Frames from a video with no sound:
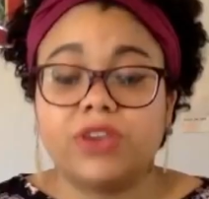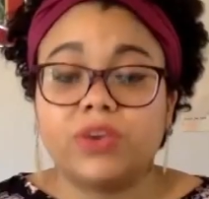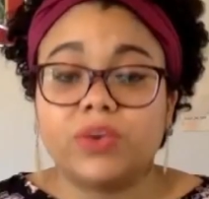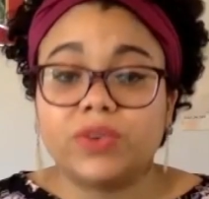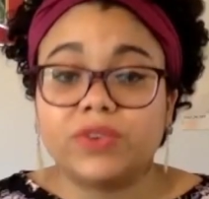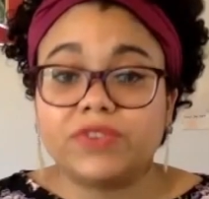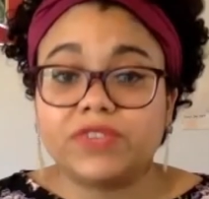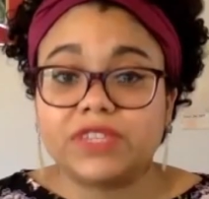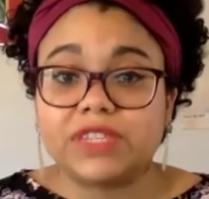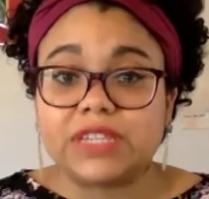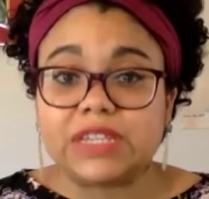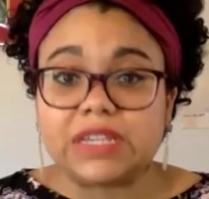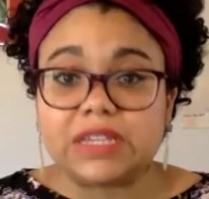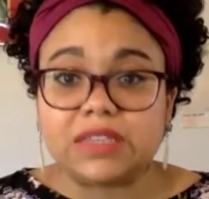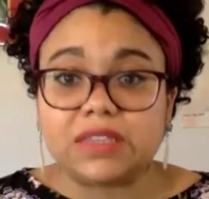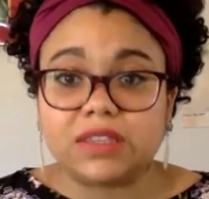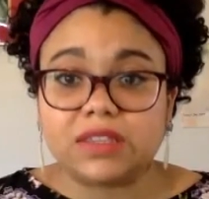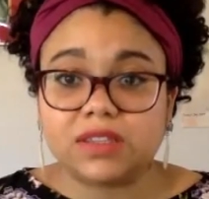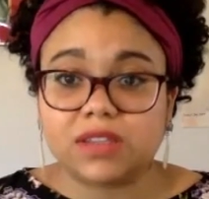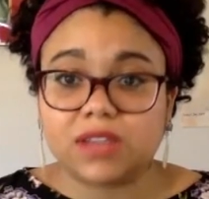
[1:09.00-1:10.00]
We've seen
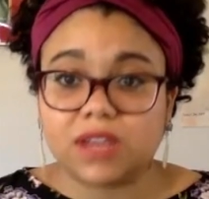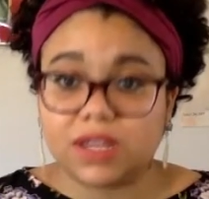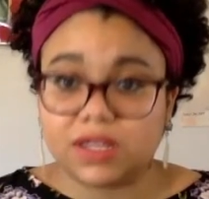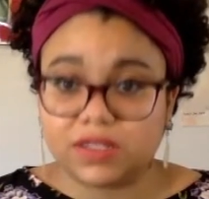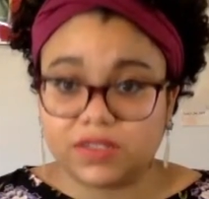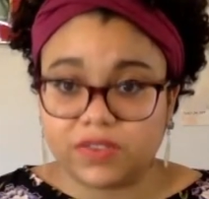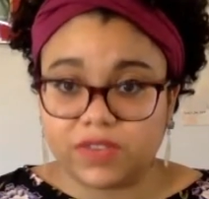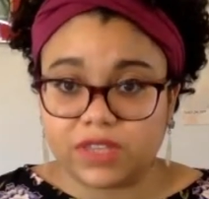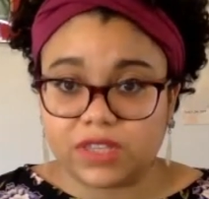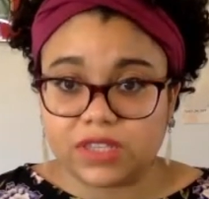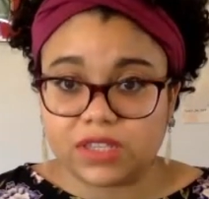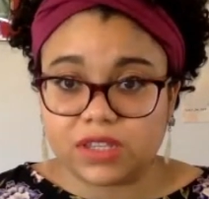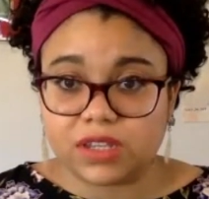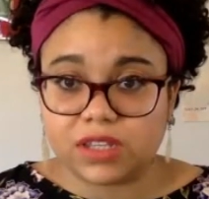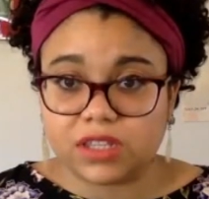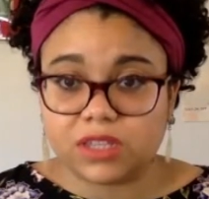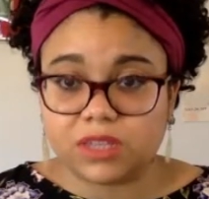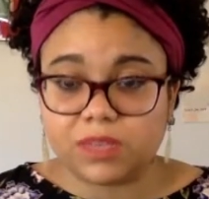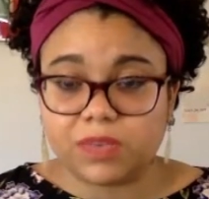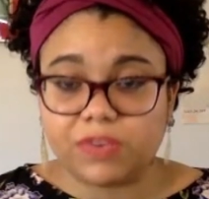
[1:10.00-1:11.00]
these kinds of
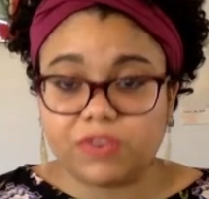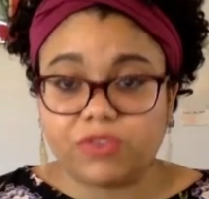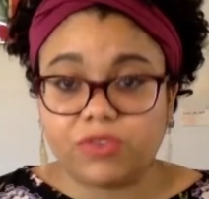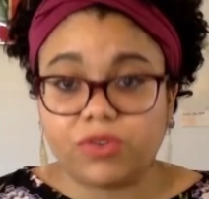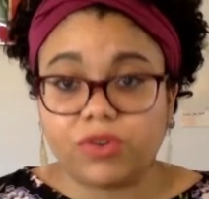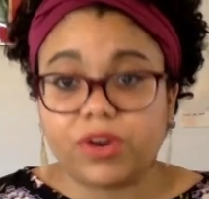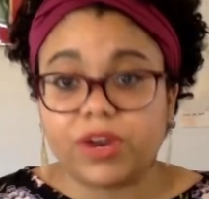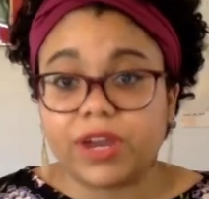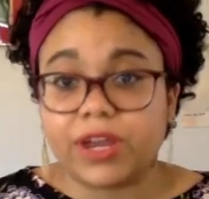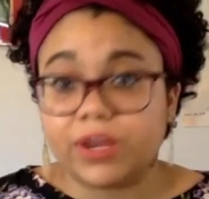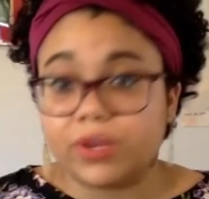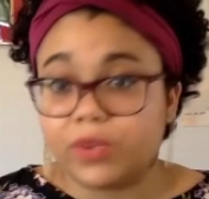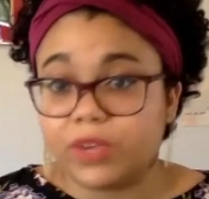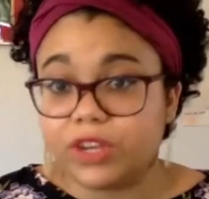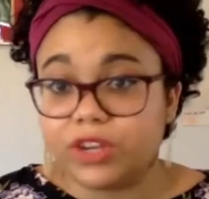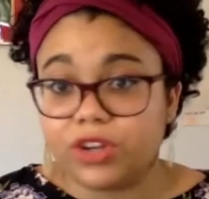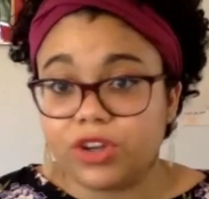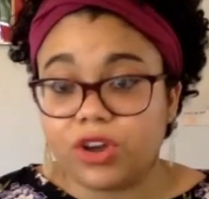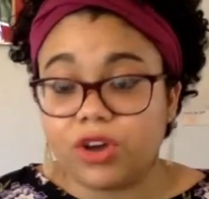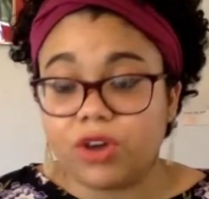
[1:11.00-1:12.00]
incidents before, and we
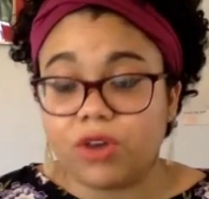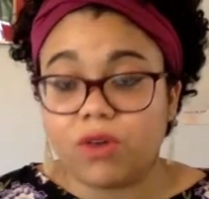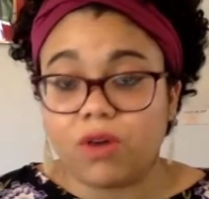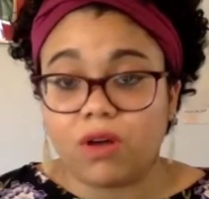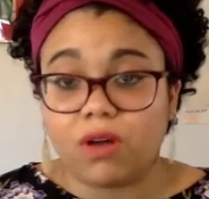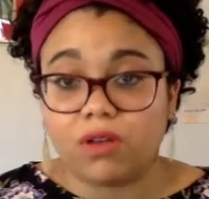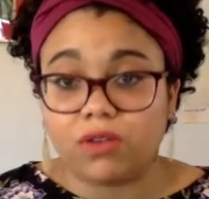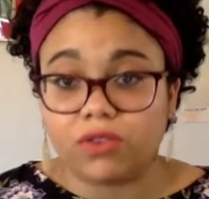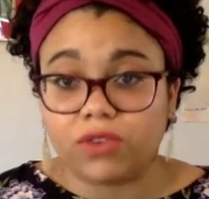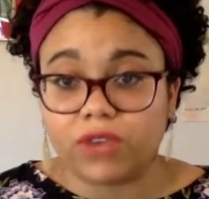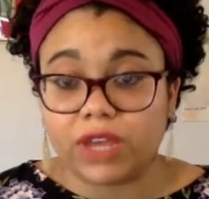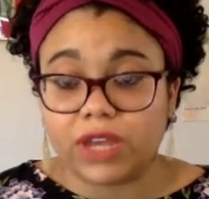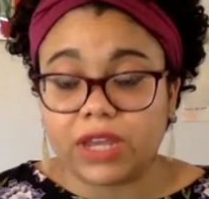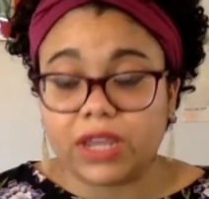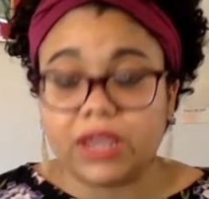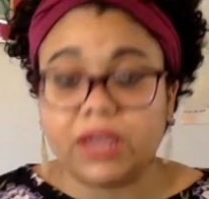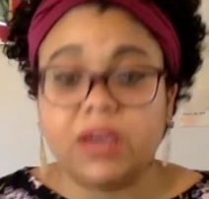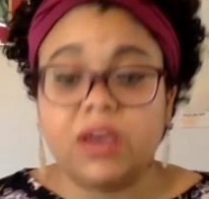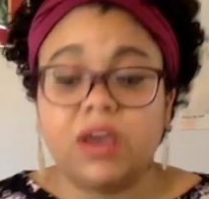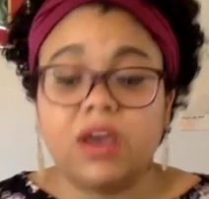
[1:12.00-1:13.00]
know
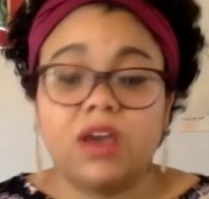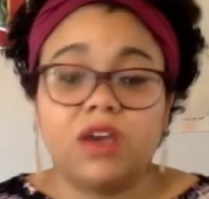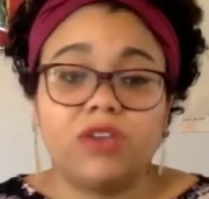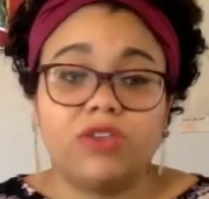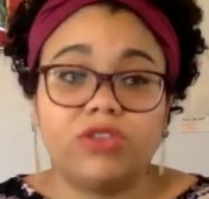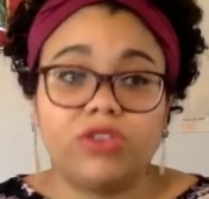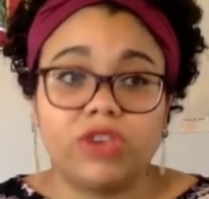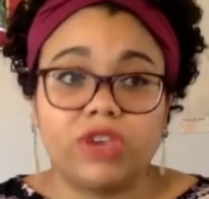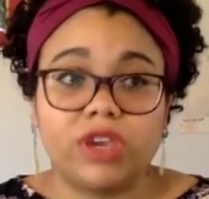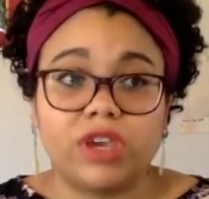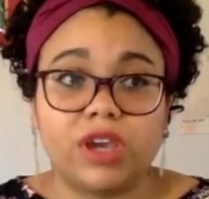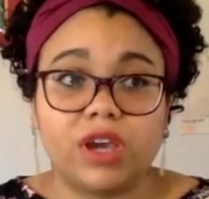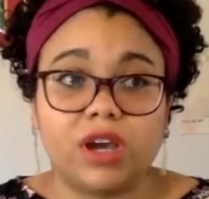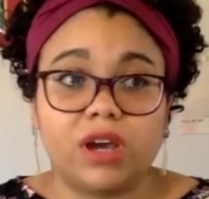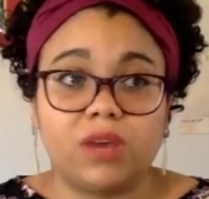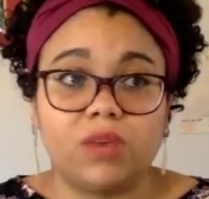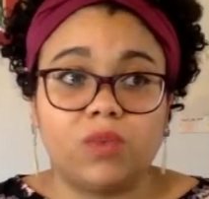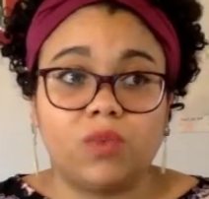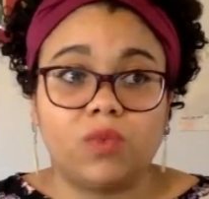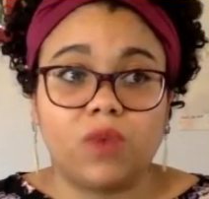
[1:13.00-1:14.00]
already the
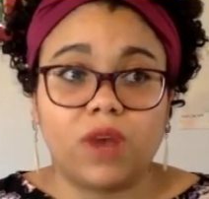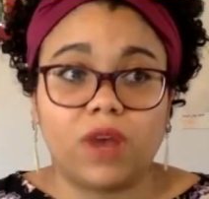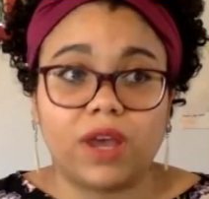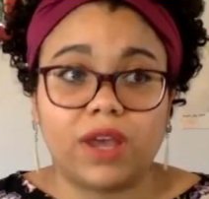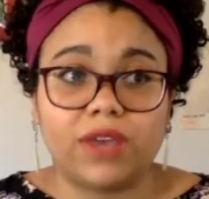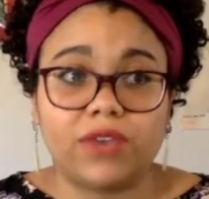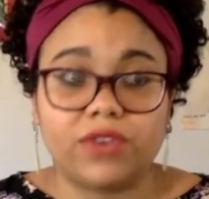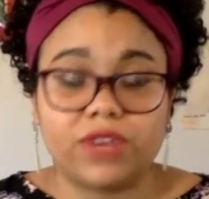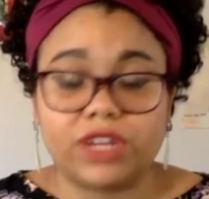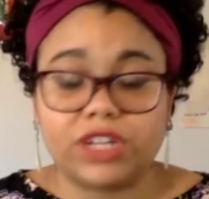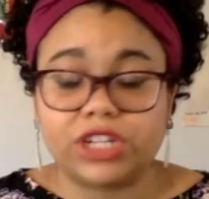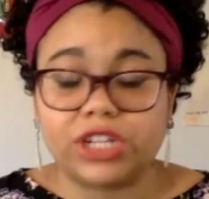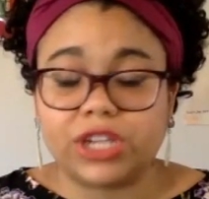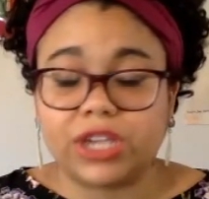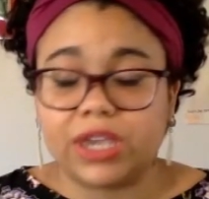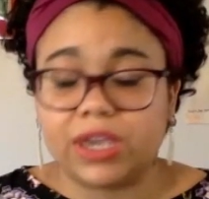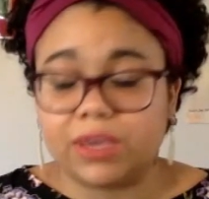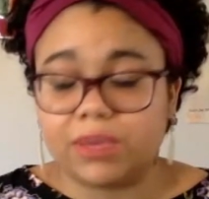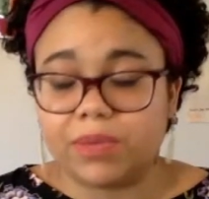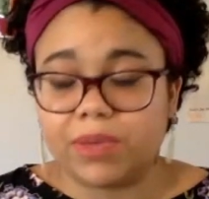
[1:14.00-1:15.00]
um, wide ranging
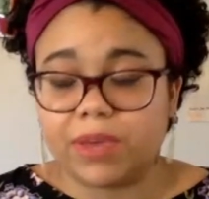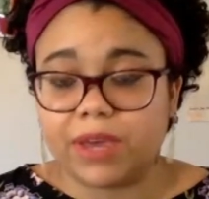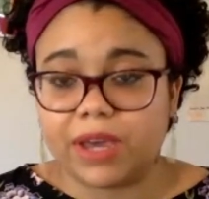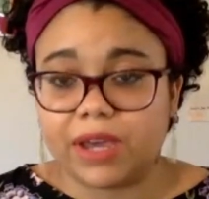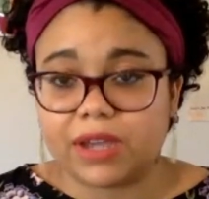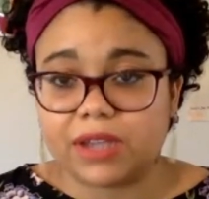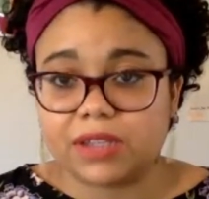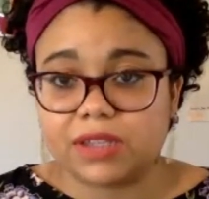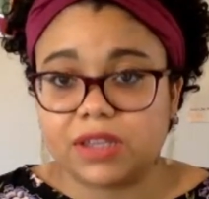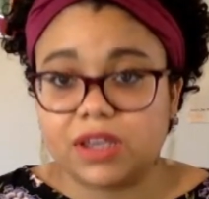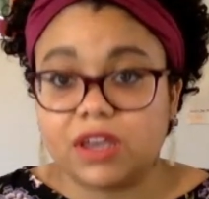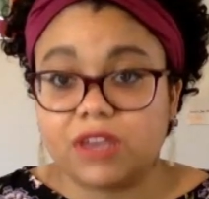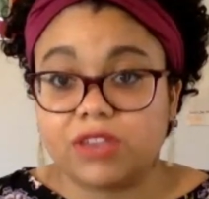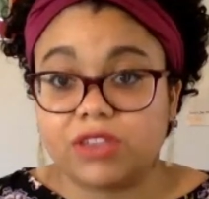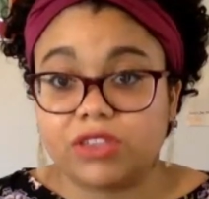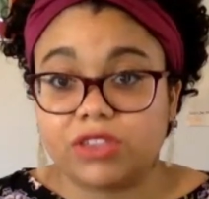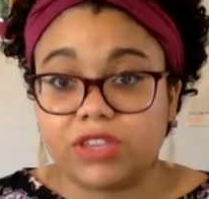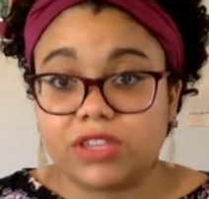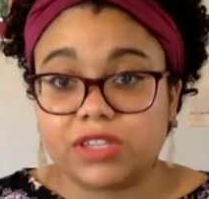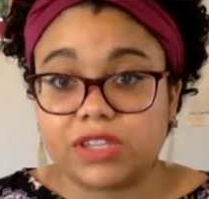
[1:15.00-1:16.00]
impacts
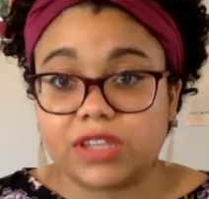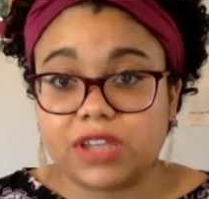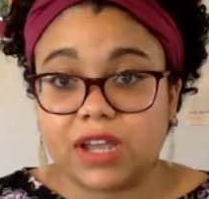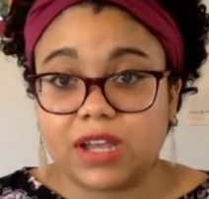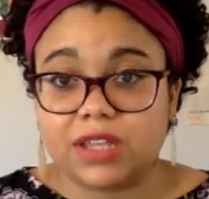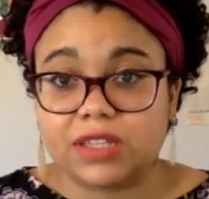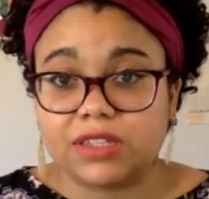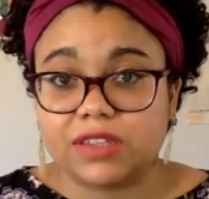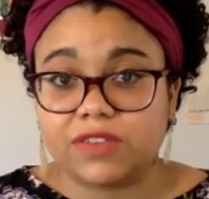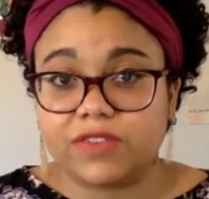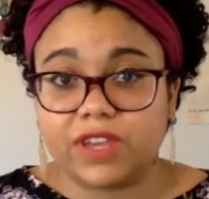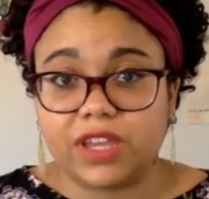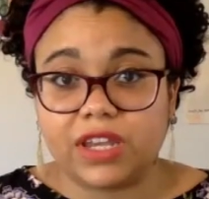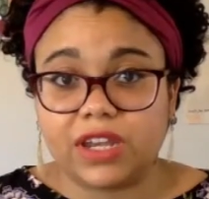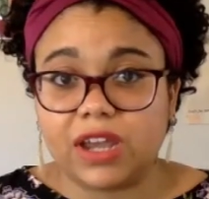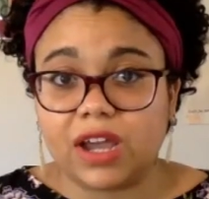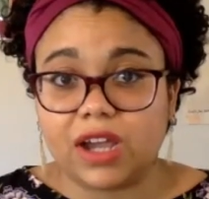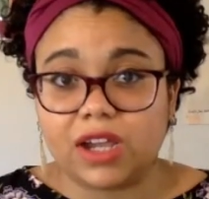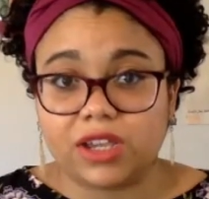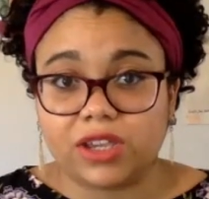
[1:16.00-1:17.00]
that these kinds of
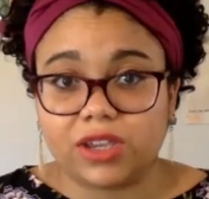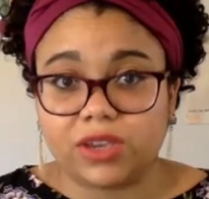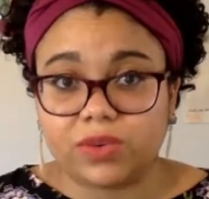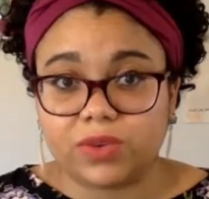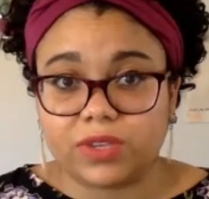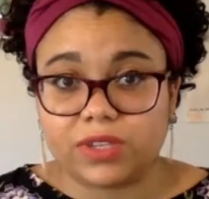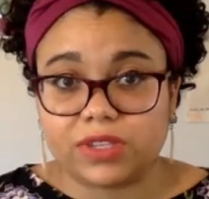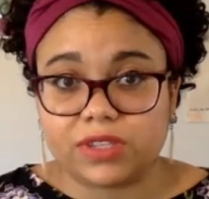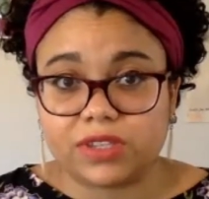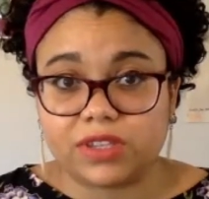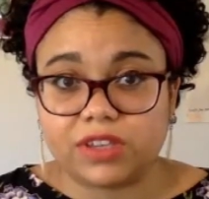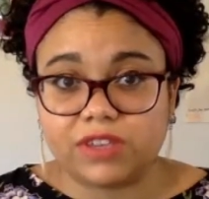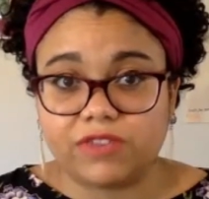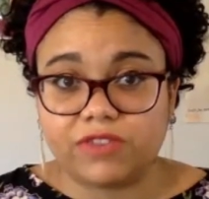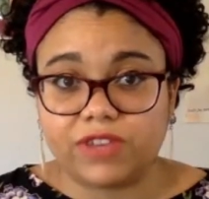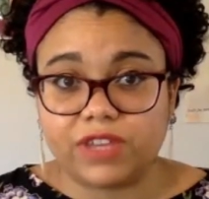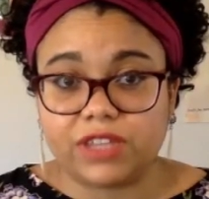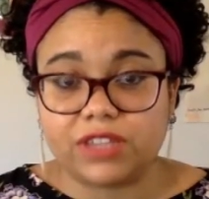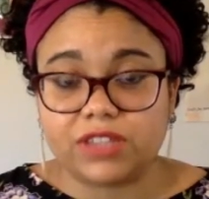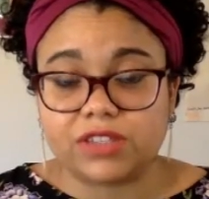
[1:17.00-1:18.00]
innocuous
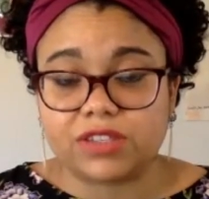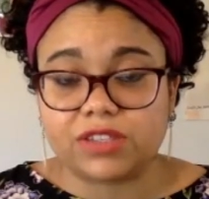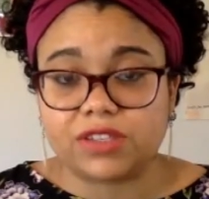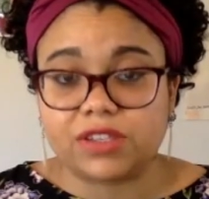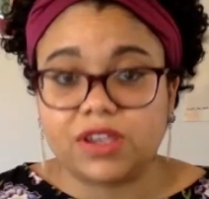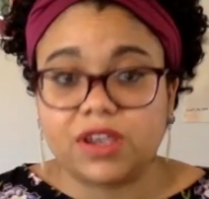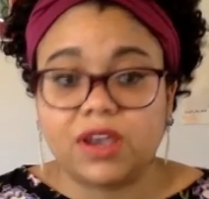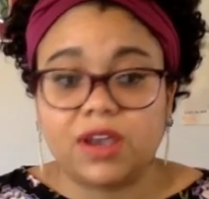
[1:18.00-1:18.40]
events